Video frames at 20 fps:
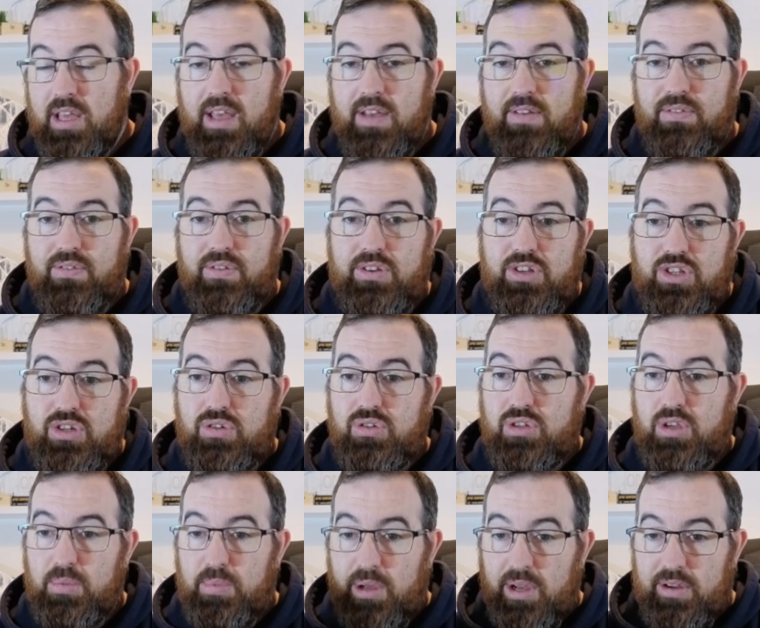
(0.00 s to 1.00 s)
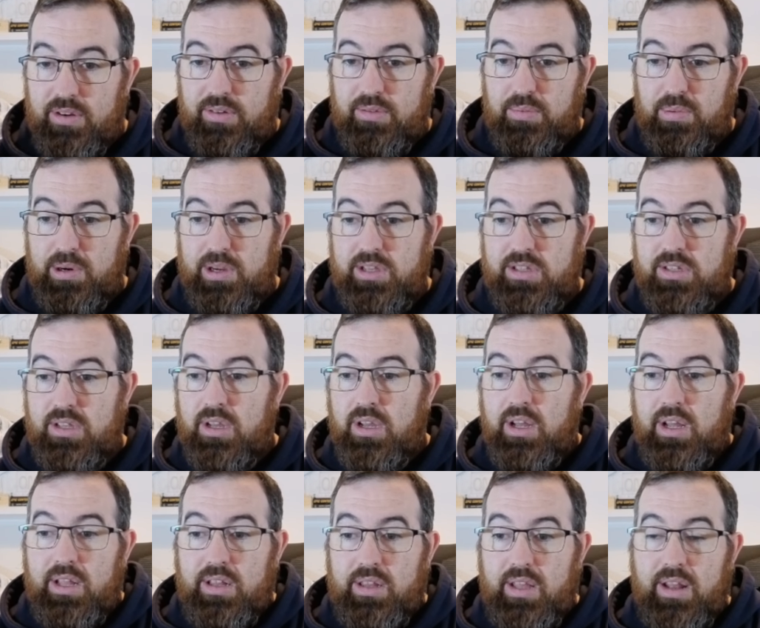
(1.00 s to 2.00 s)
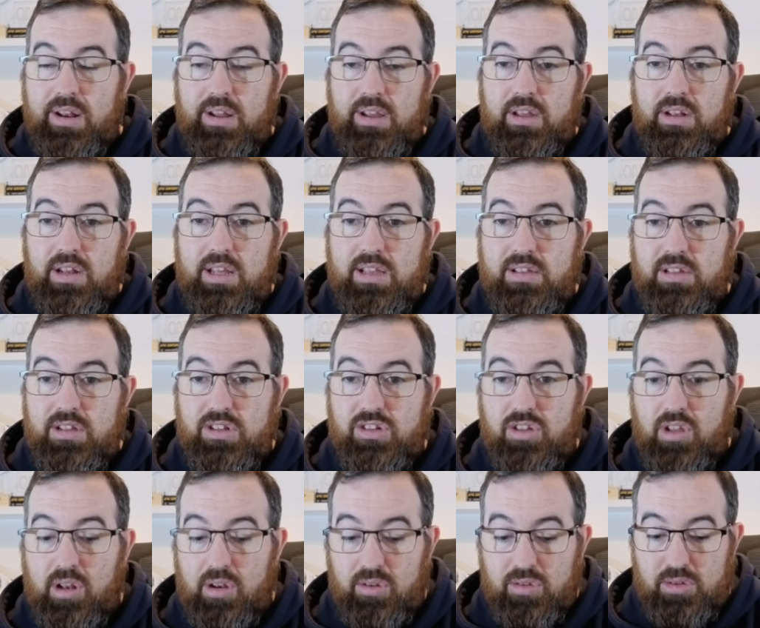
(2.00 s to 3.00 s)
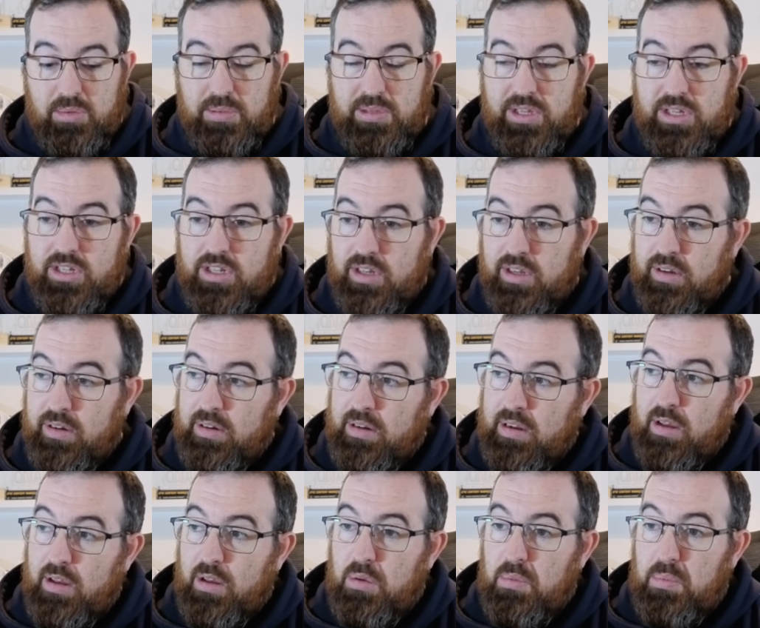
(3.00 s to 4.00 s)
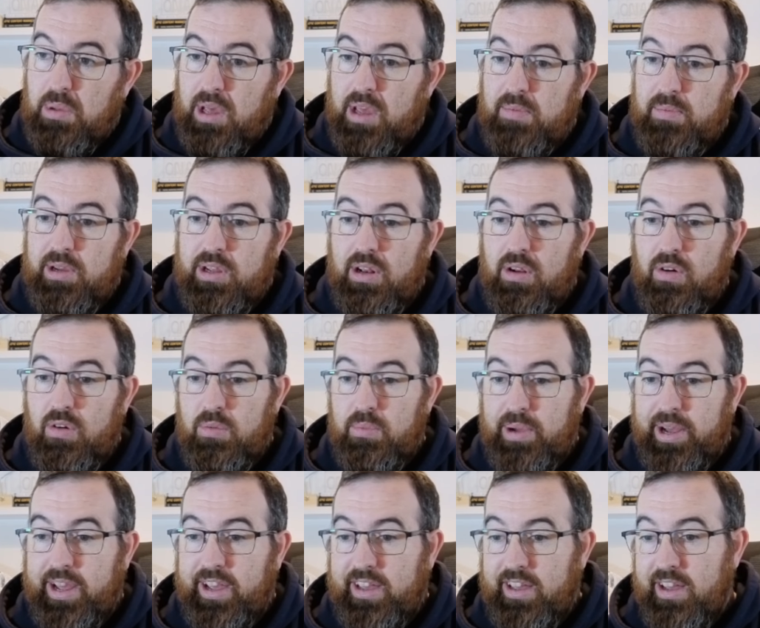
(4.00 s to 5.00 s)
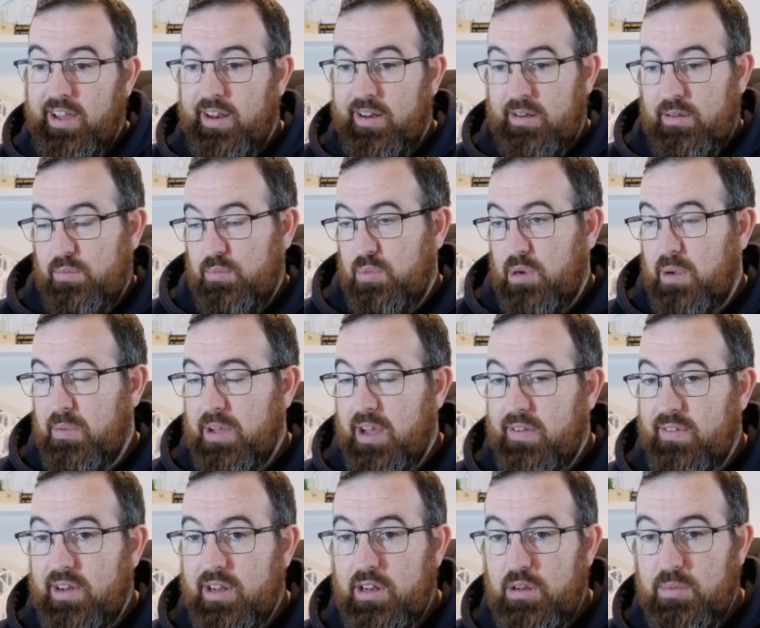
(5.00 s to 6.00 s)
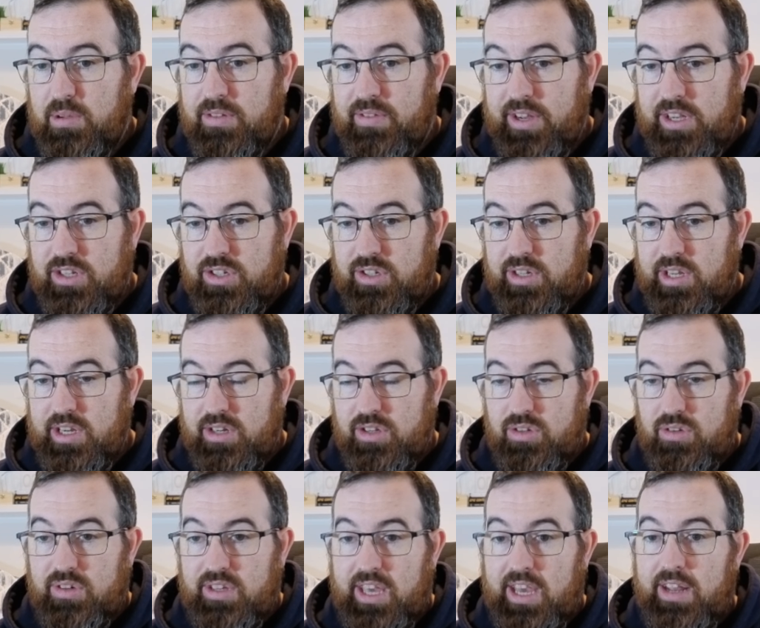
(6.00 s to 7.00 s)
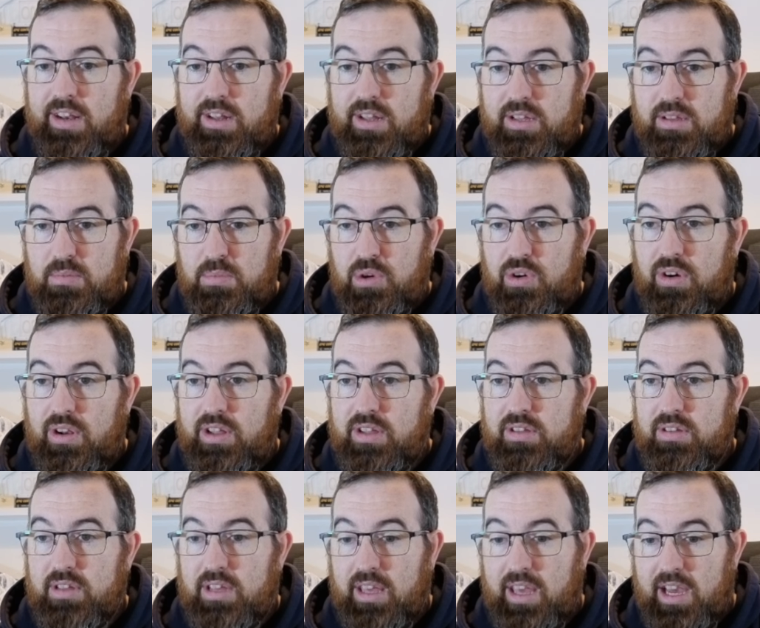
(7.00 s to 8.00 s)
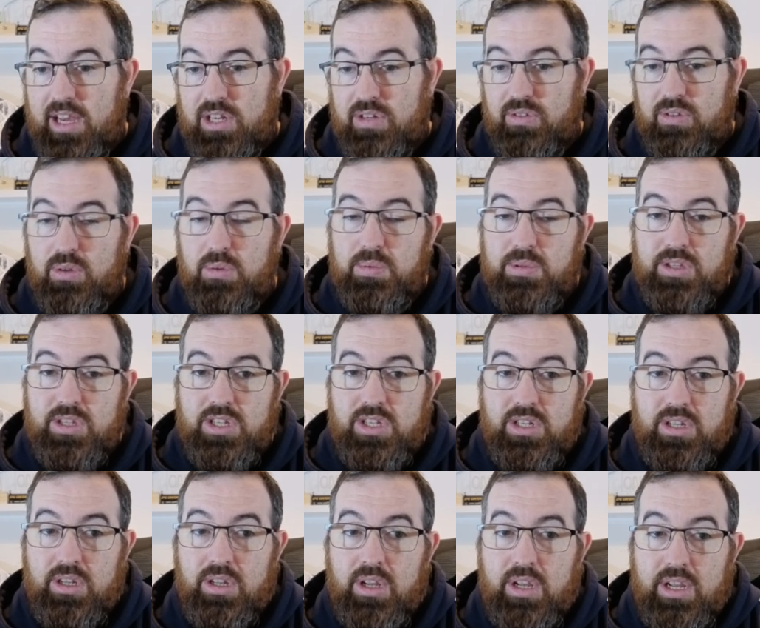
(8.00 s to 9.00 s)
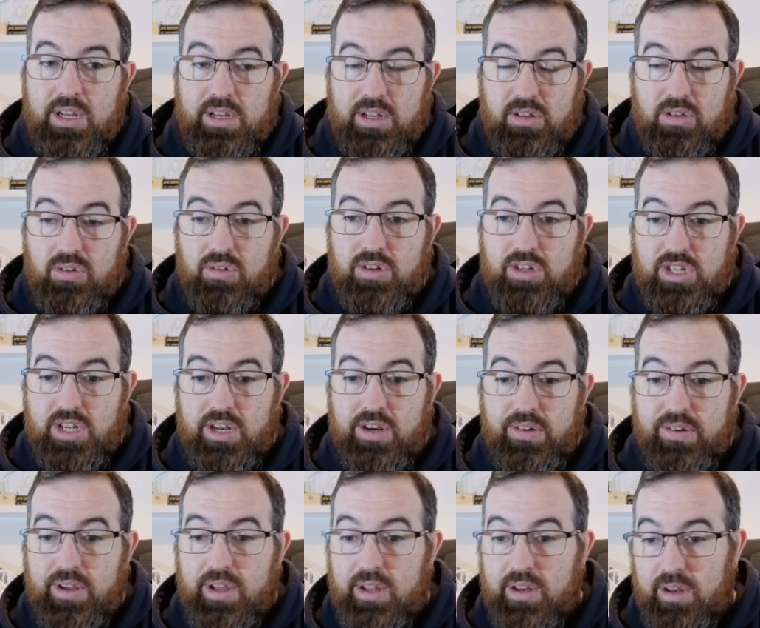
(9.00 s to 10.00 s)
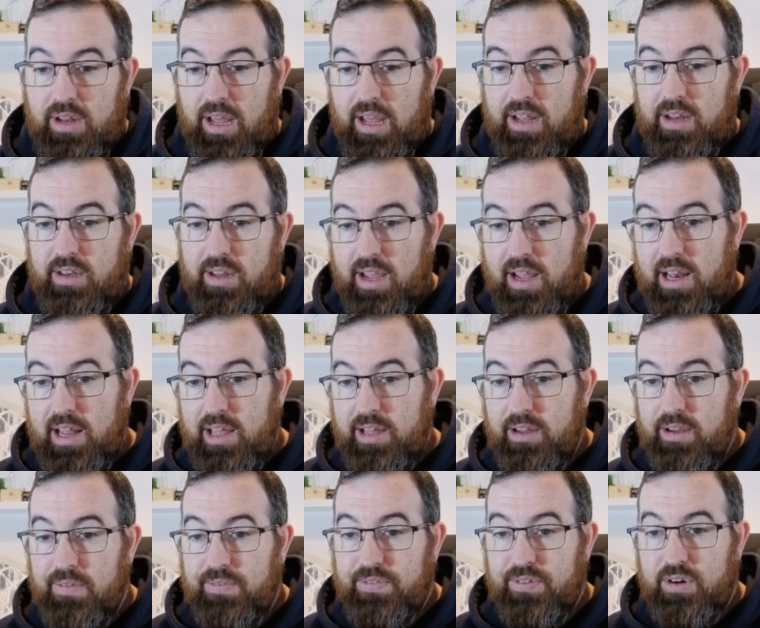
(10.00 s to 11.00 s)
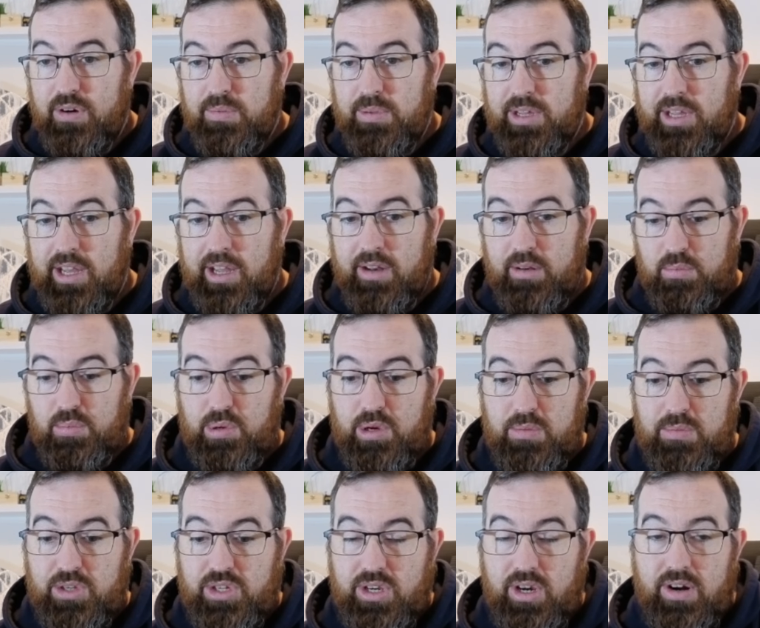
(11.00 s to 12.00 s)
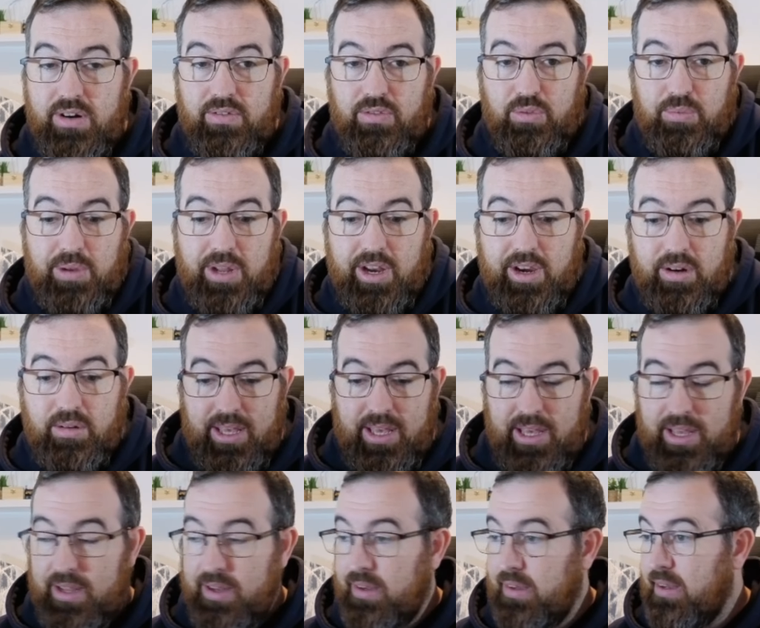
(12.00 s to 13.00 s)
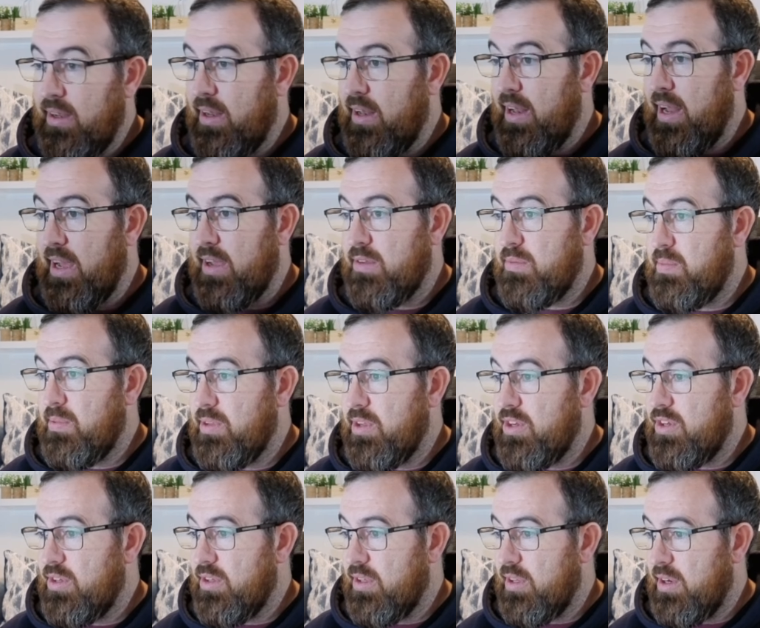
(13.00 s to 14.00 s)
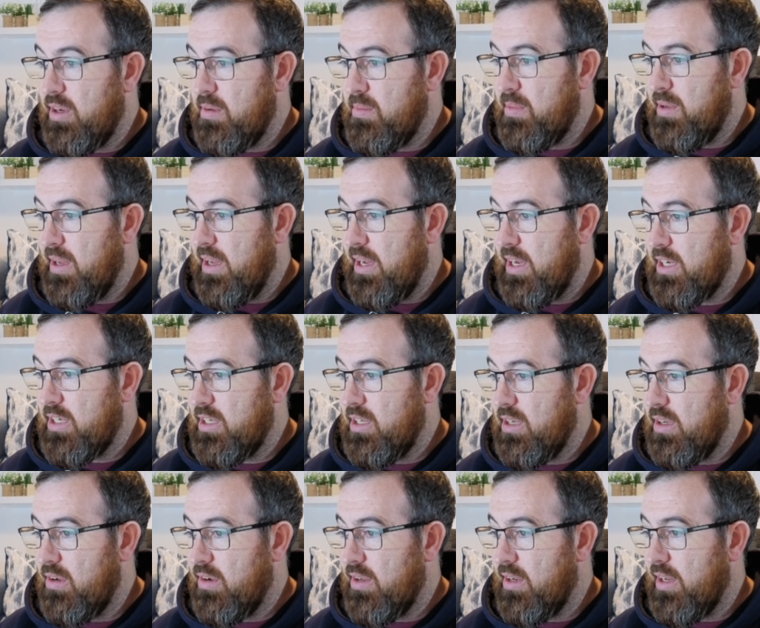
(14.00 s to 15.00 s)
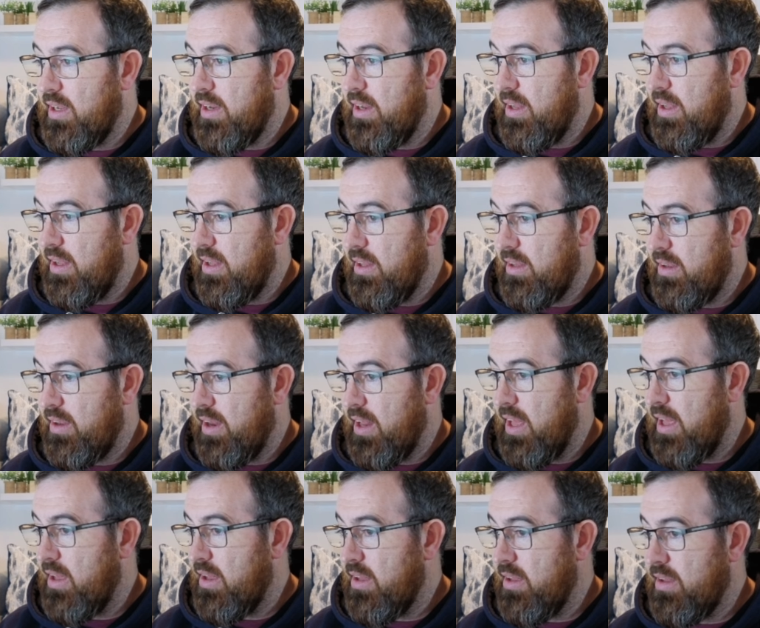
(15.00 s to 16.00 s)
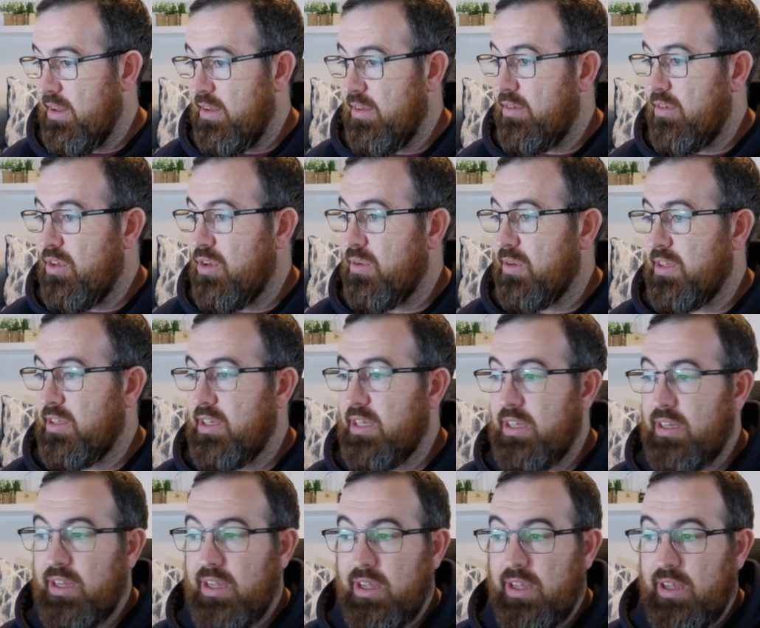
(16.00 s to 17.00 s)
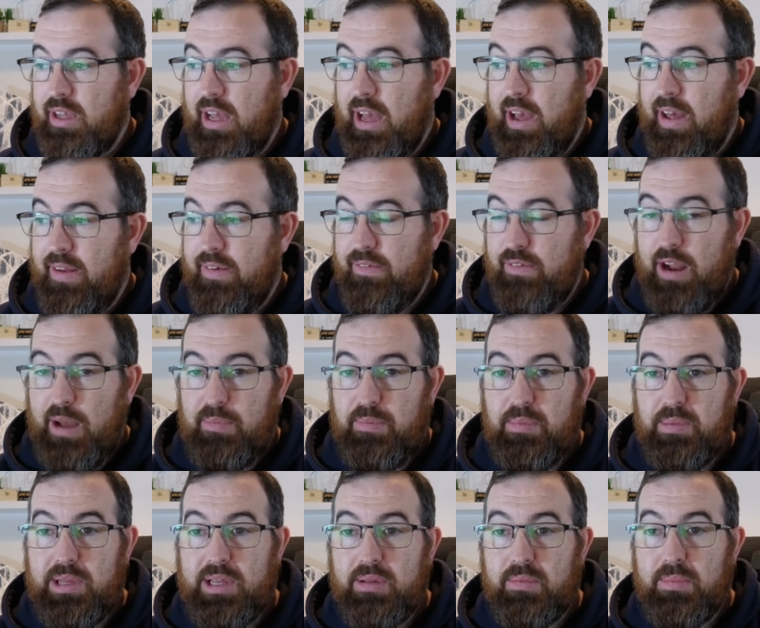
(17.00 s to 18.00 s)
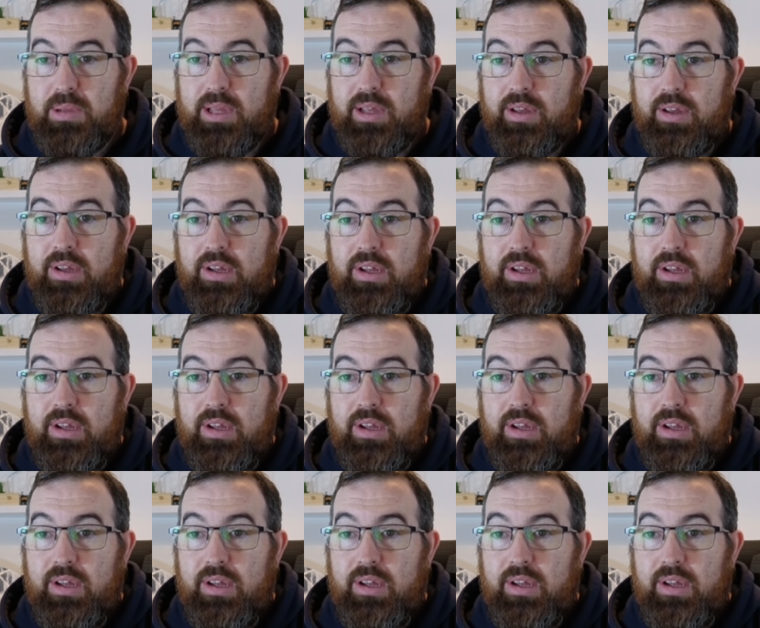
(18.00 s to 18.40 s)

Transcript: If it shoots up out of price, then I can easily just close the position, pay my loan back, and probably have a little bit of extra there. So again, it's more or less a cash flow position that's going to generate daily income for me and pretty much earn from there. And the last position that I'm actually looking at today is USDT and wrapped BNB.